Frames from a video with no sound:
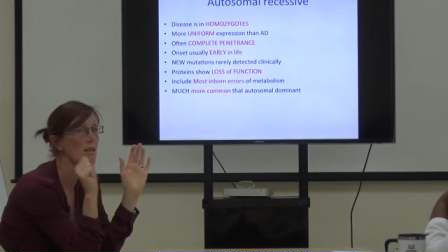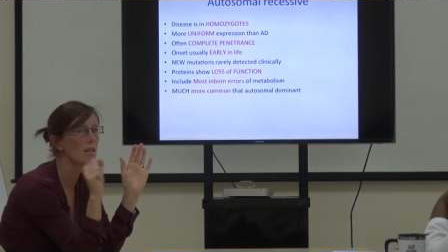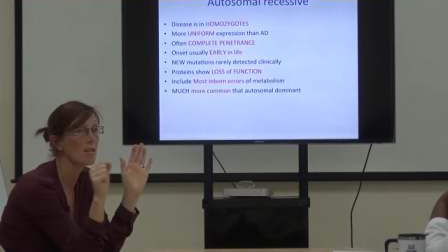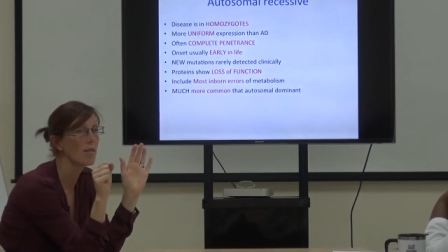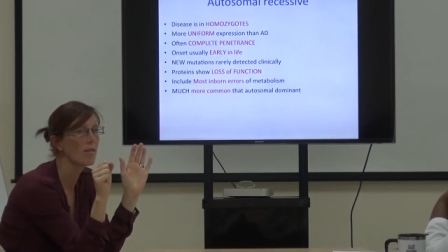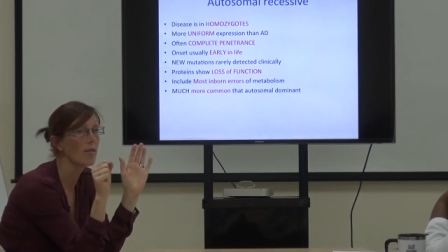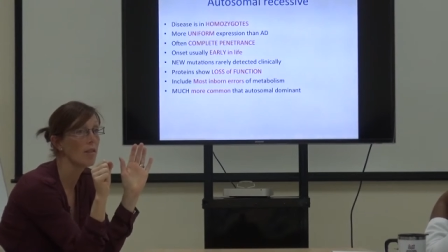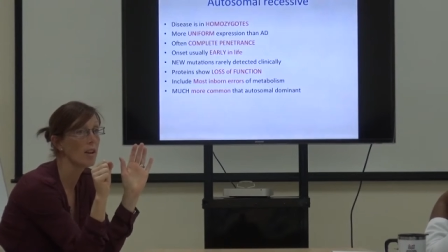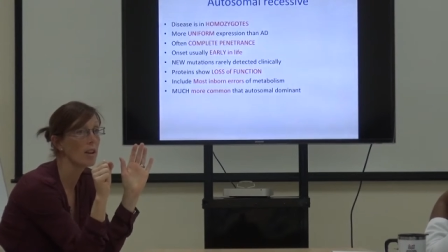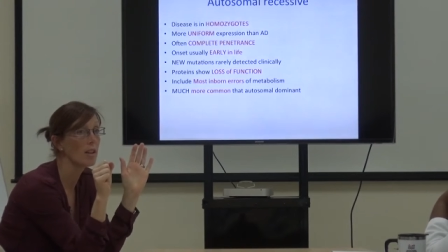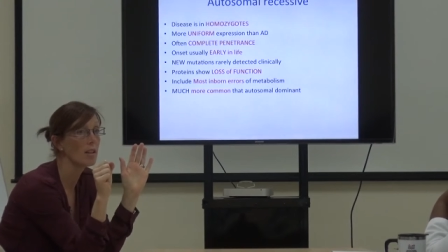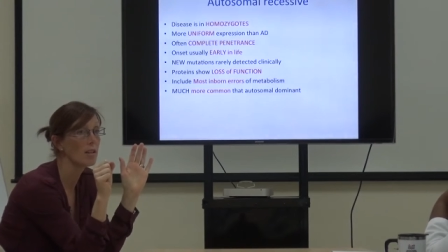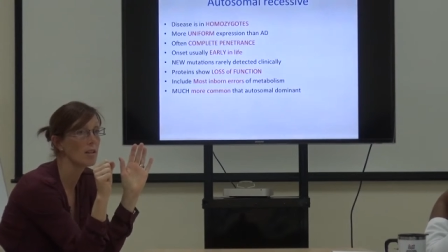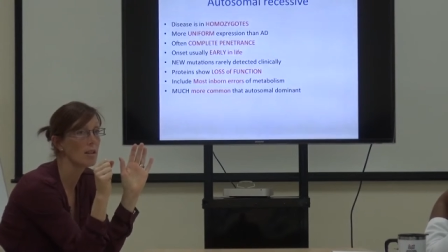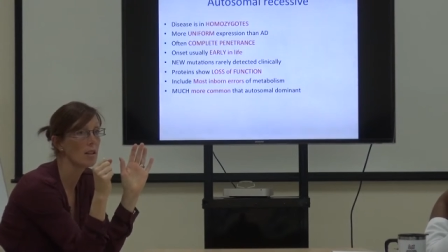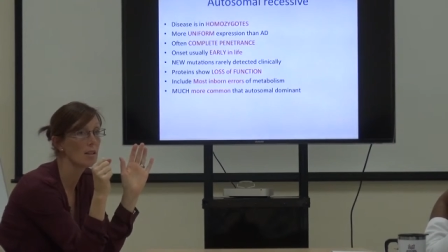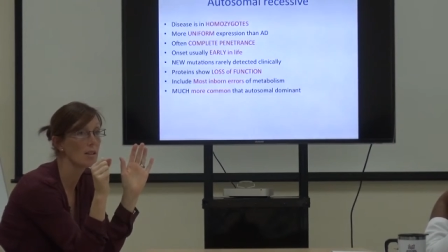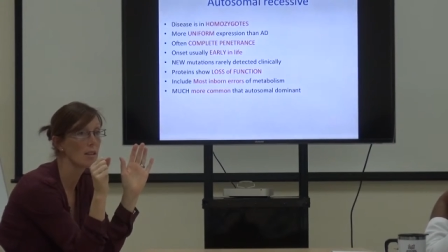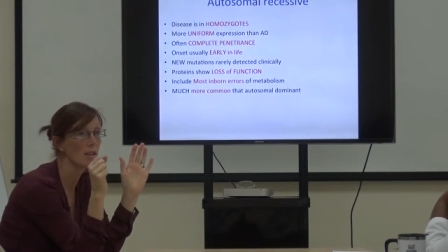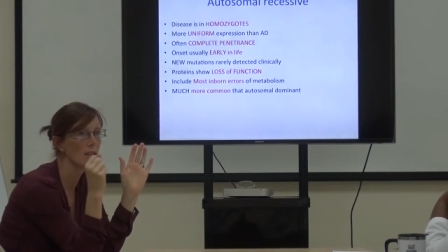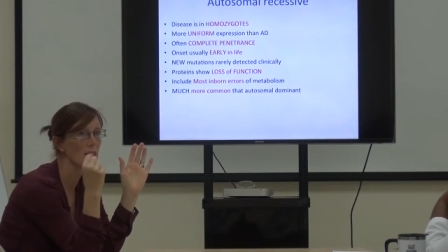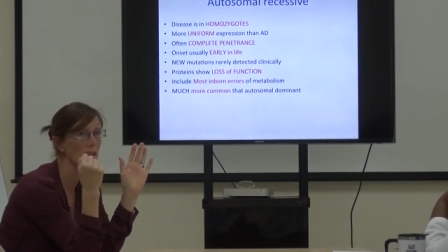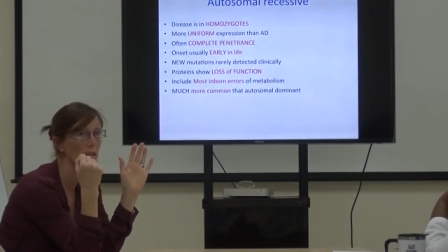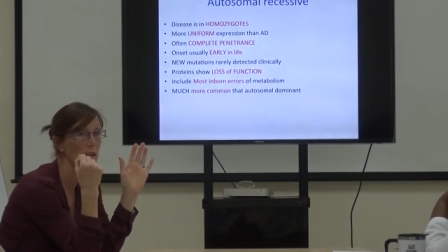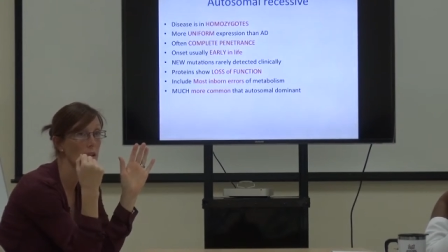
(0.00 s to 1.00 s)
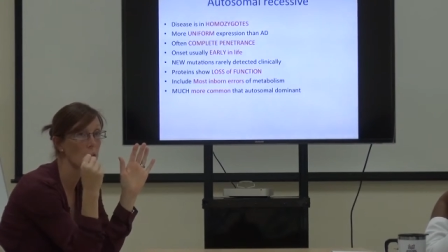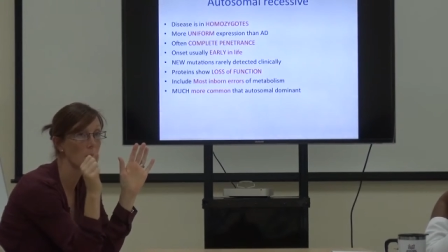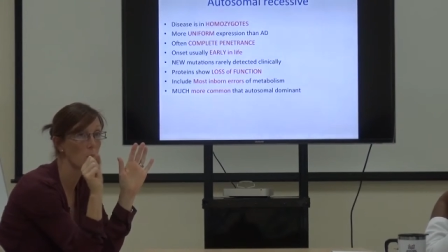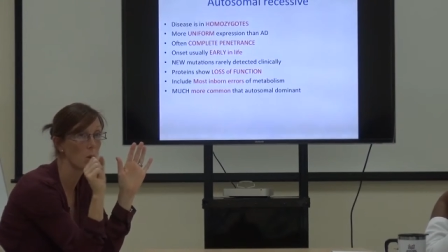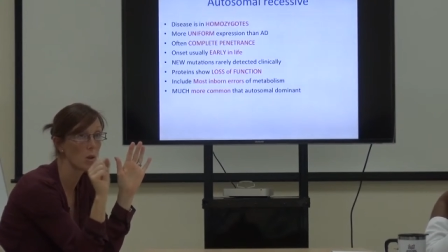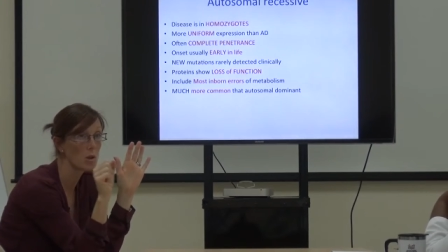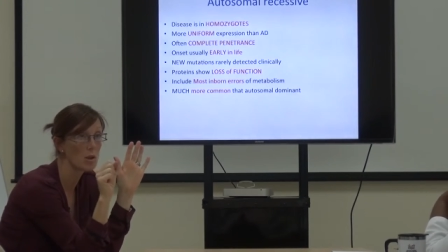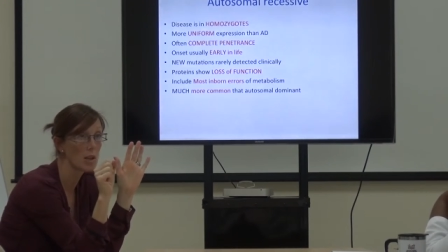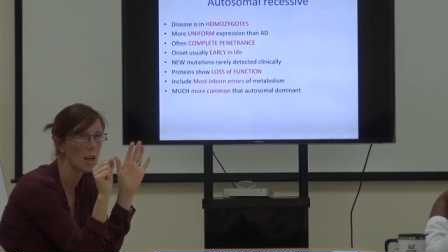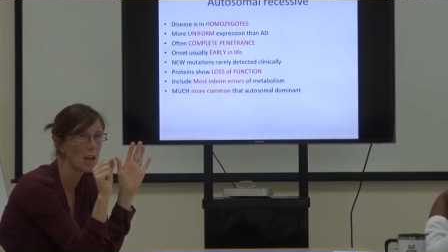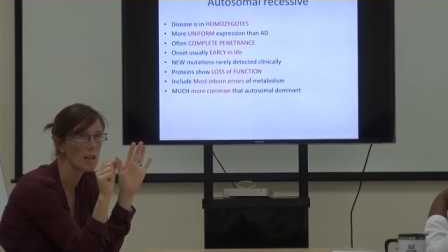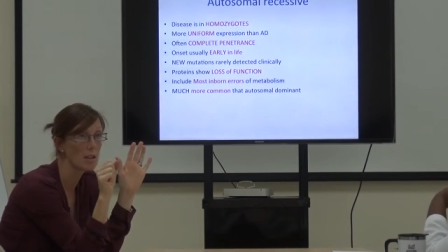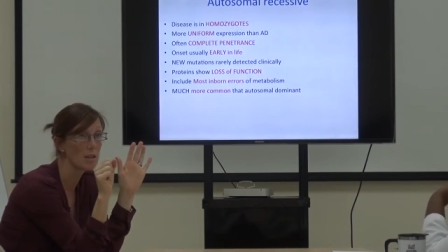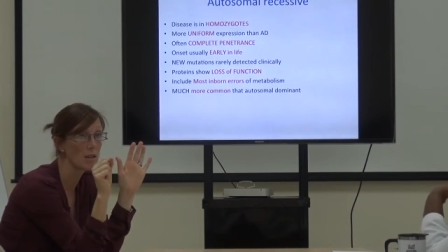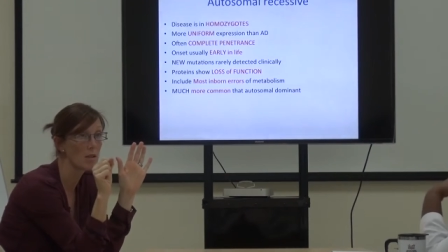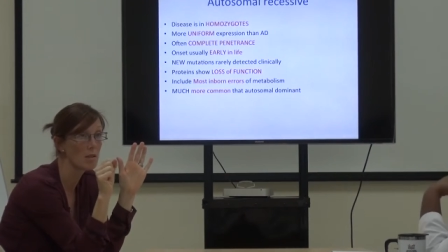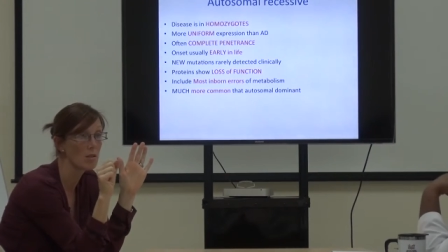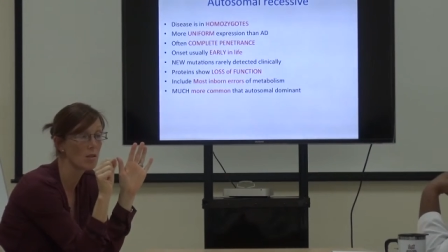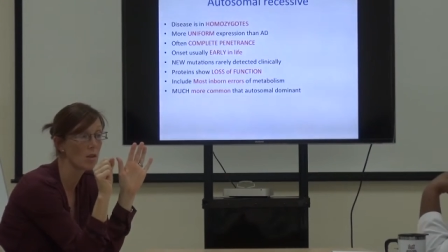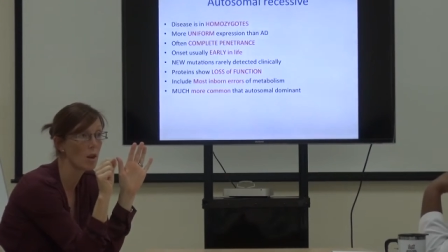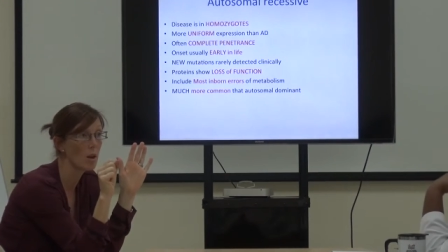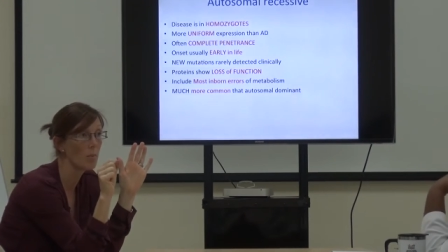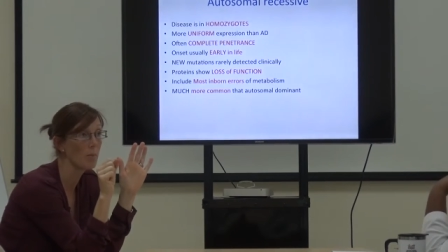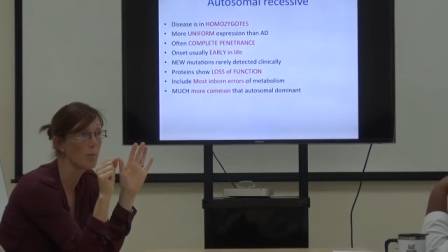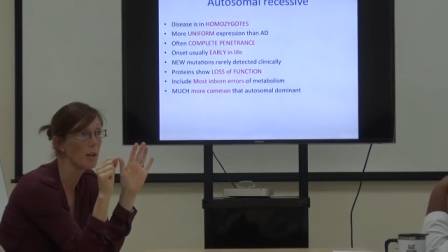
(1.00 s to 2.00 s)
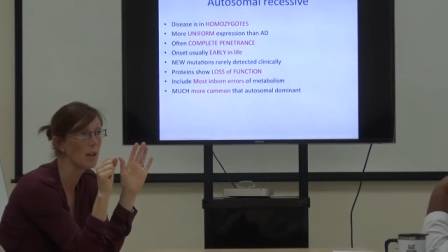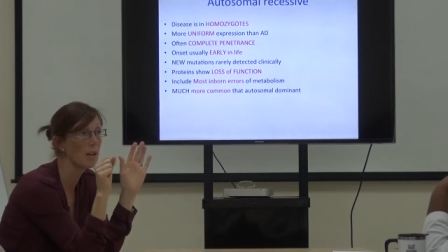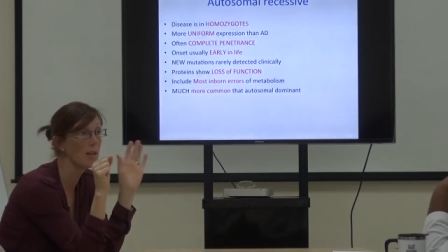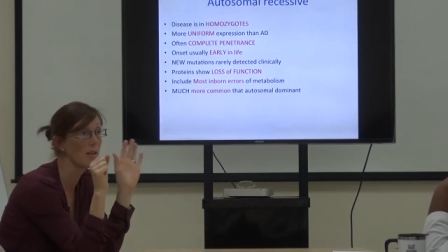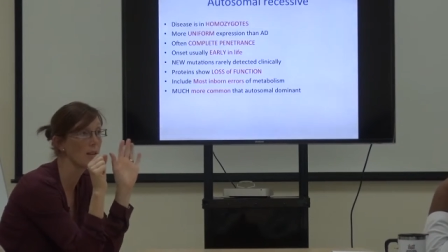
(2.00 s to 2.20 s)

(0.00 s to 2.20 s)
is this is a mutated copy